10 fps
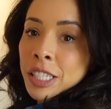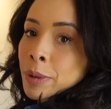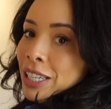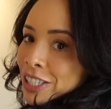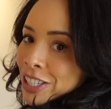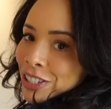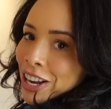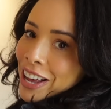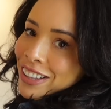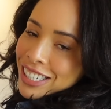but this is the
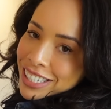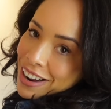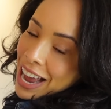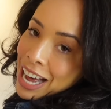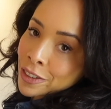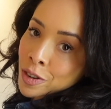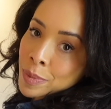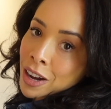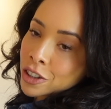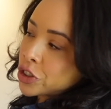shirt that I said I had from
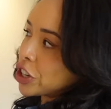last